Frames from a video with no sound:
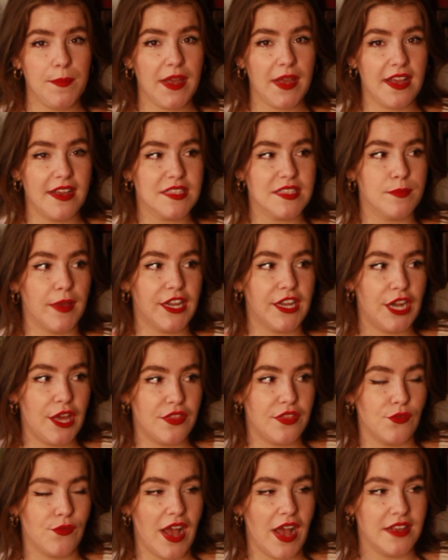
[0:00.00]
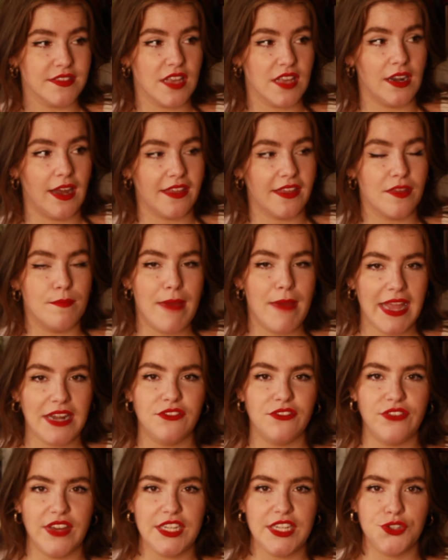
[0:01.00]
because my clothing rails are like the main
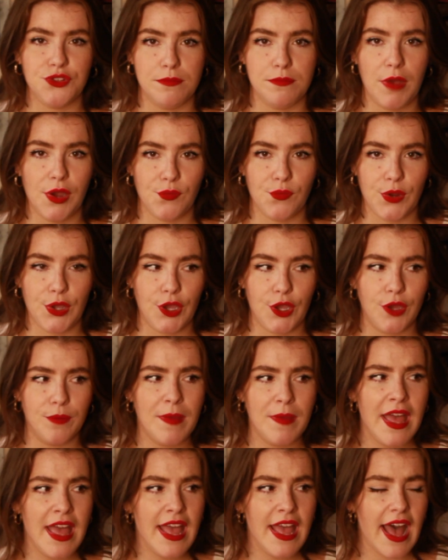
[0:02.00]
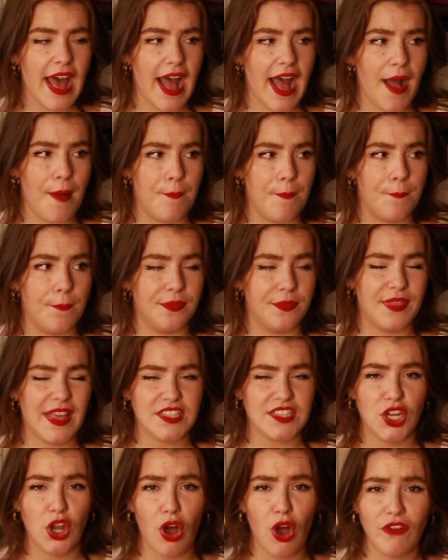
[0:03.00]
feature in my room.
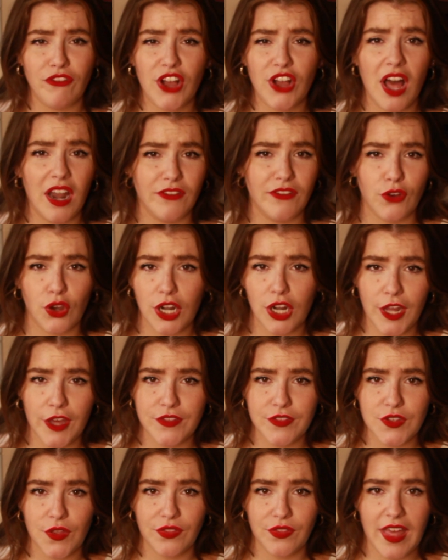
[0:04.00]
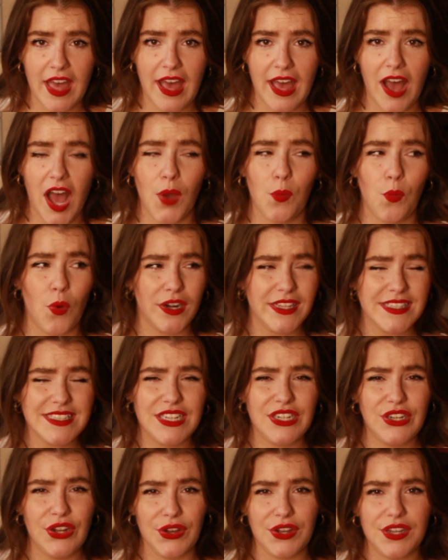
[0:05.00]
There's a lot of colourful clothes on there. I want it
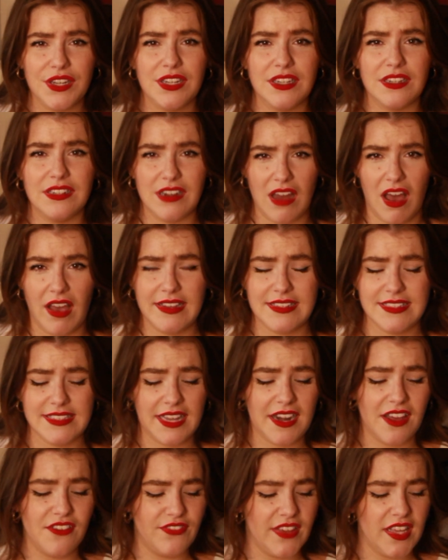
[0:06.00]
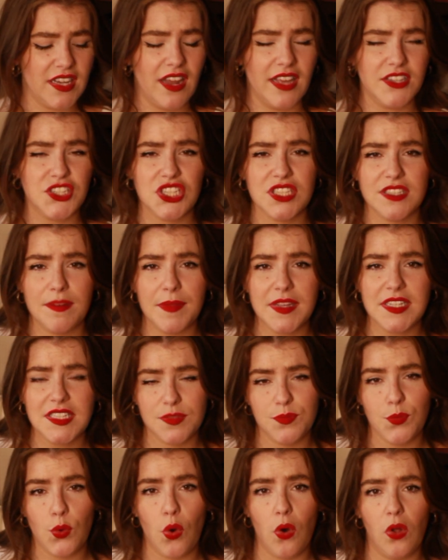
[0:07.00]
to look nice, and I feel like just something
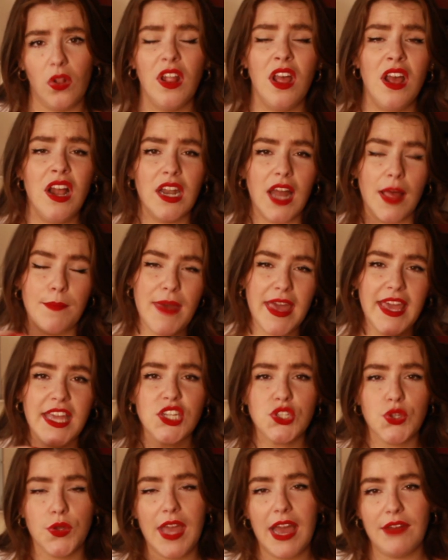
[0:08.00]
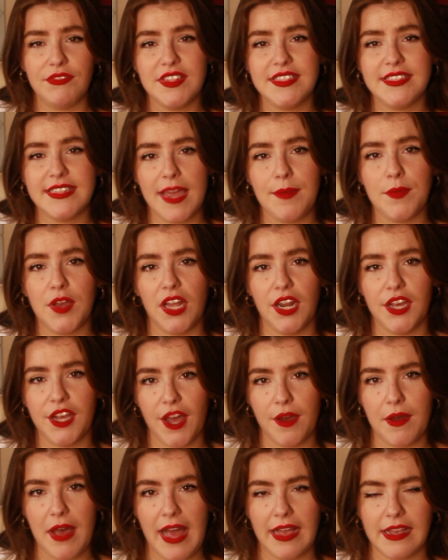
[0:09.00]
small, like making sure you have the same colour
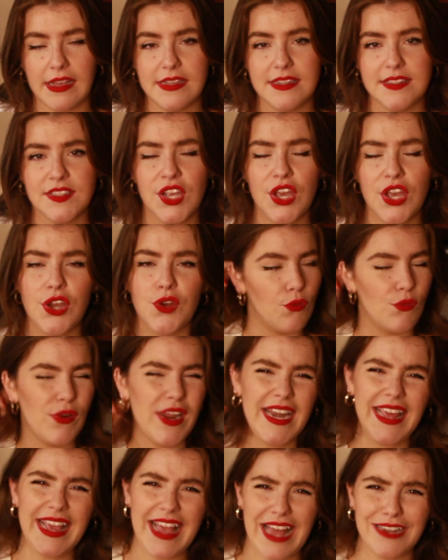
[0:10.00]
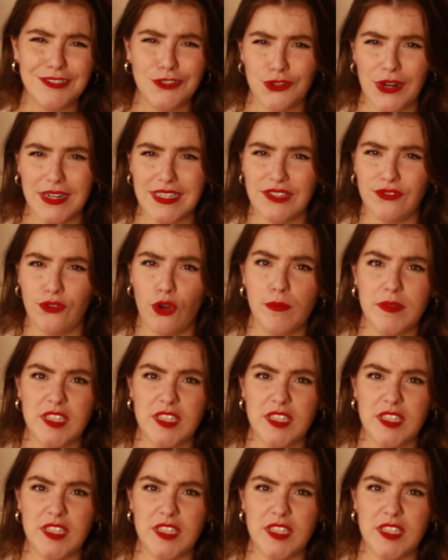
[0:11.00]
coat hangers, really can transform a